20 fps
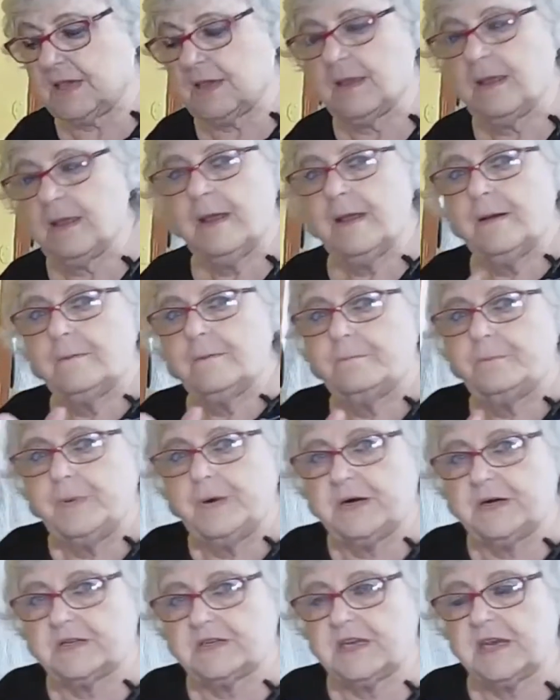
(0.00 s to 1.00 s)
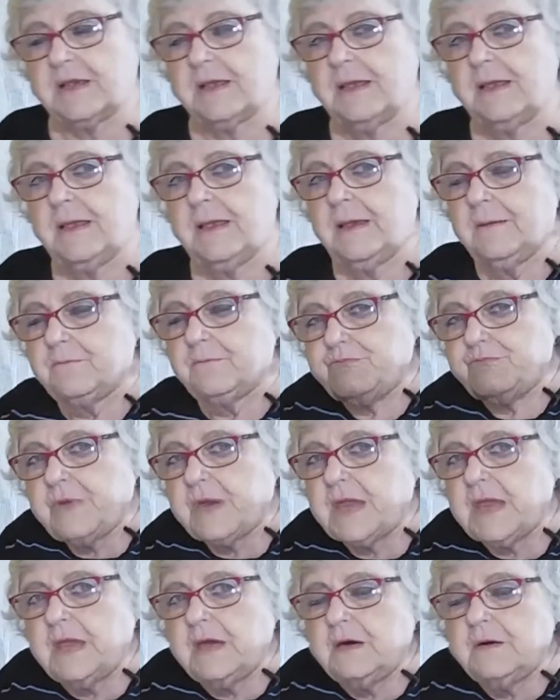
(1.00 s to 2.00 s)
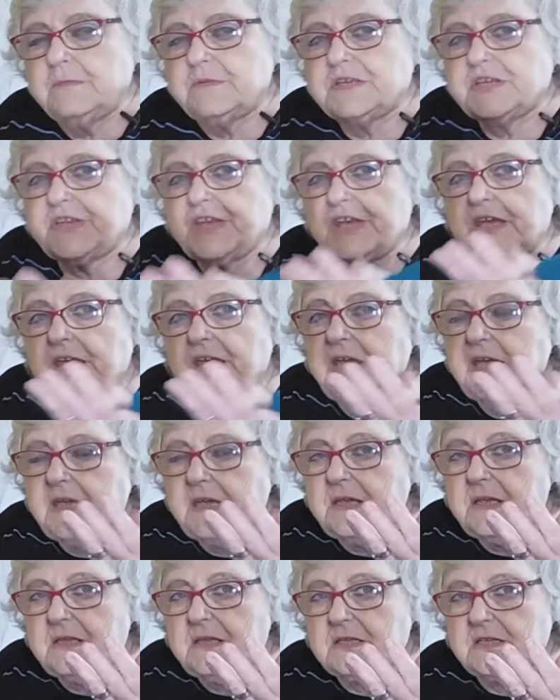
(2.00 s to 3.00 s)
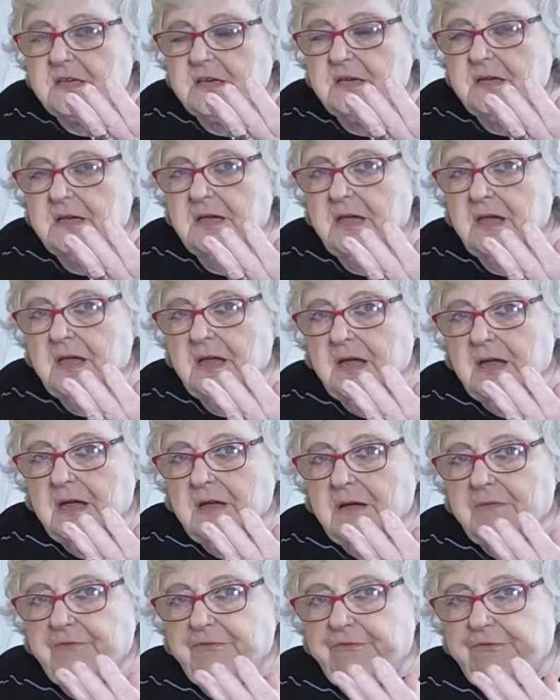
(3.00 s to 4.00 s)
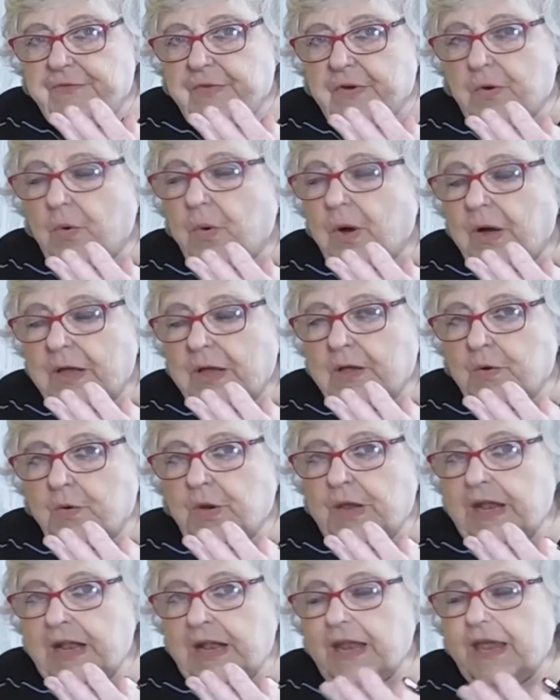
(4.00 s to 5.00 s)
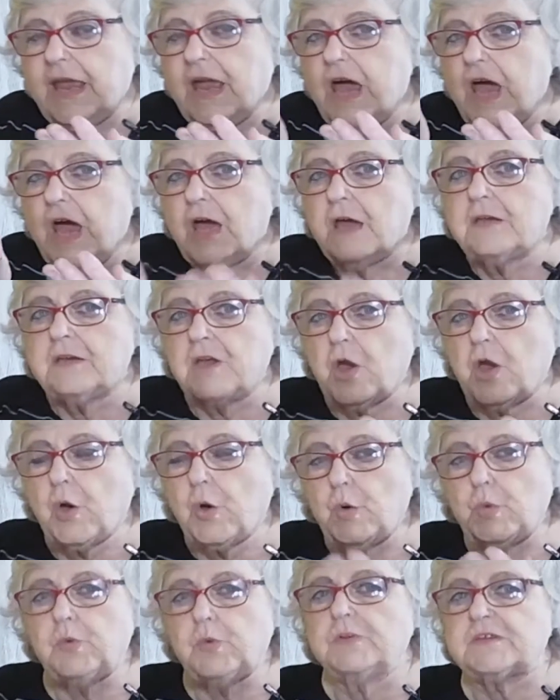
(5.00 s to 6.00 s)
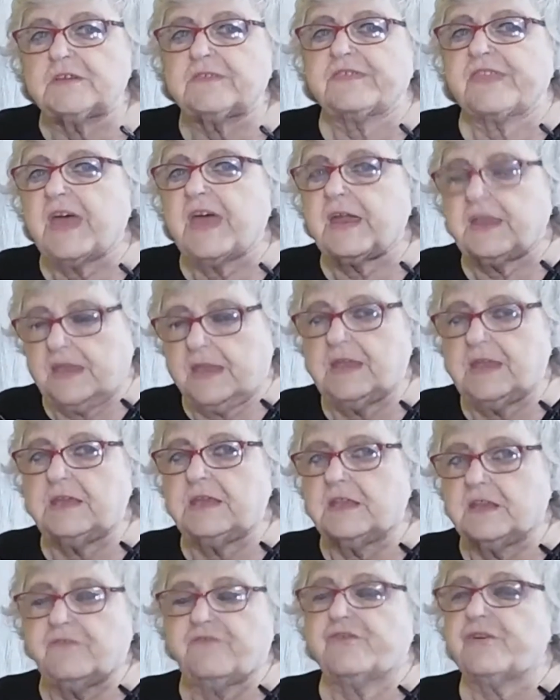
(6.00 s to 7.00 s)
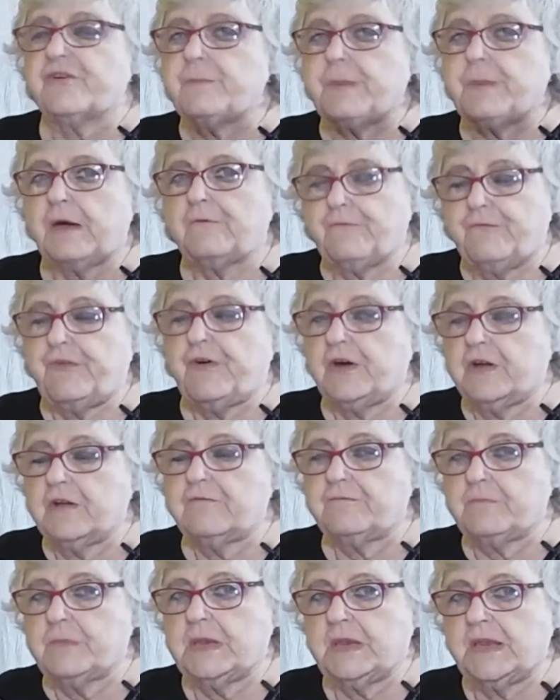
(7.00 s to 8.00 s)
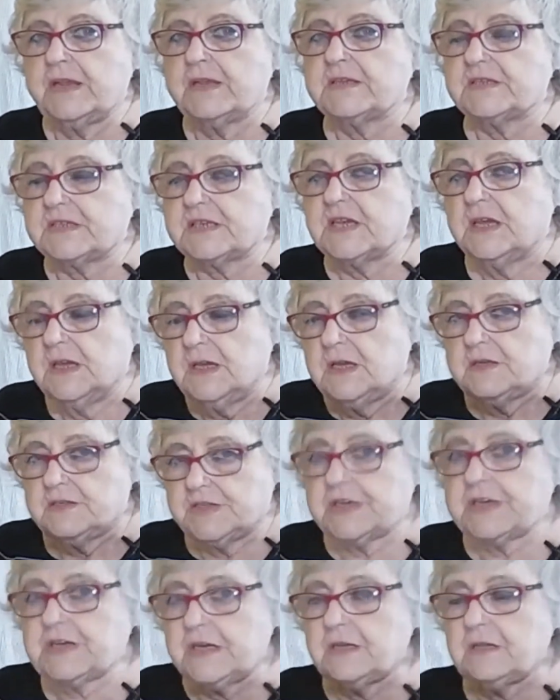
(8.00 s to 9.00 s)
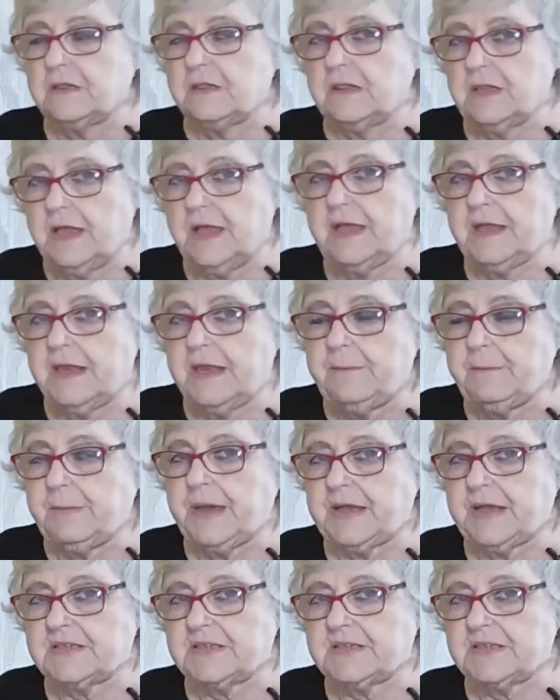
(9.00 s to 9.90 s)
But bring it up to the heat quite quickly and hold at that heat for about 5 minutes to kill any bacteria.